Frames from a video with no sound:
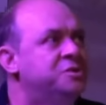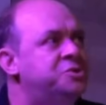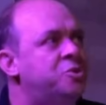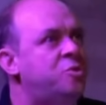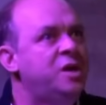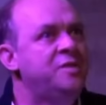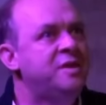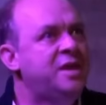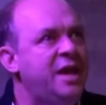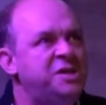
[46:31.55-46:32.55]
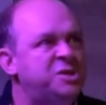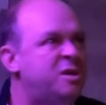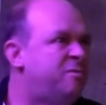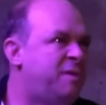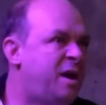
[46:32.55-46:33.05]
So in the case
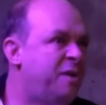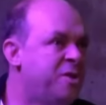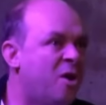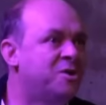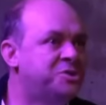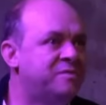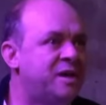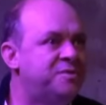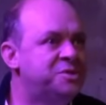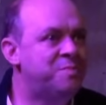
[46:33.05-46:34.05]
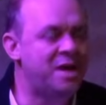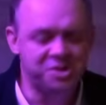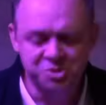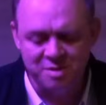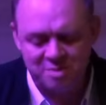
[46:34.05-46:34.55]
of uh, the arts, I've got this
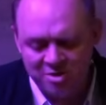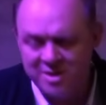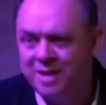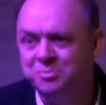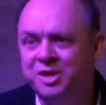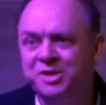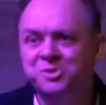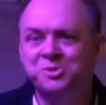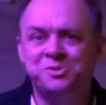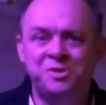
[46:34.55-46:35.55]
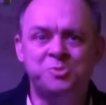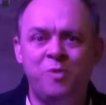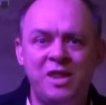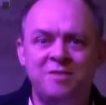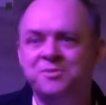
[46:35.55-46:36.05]
manuscript, Art and Objects, that's
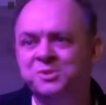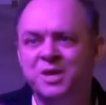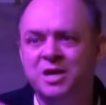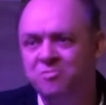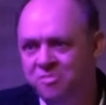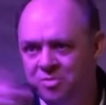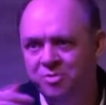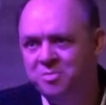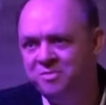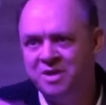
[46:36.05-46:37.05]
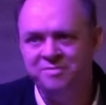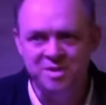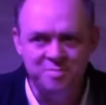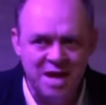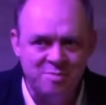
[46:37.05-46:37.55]
waiting for the second reviewer to provide
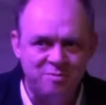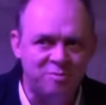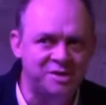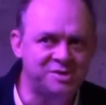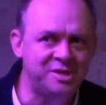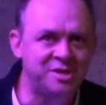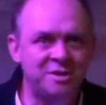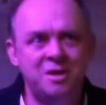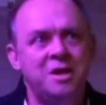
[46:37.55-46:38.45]
feedback before I send it.